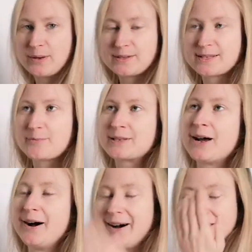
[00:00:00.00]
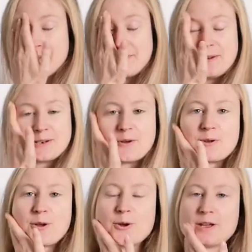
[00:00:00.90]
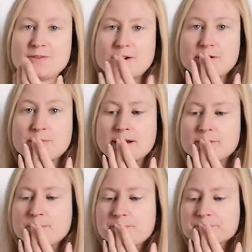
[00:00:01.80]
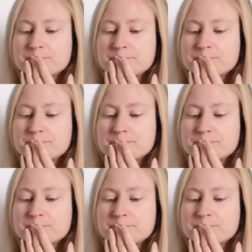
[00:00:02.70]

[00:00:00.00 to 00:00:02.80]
because sometimes if you don't cook it very well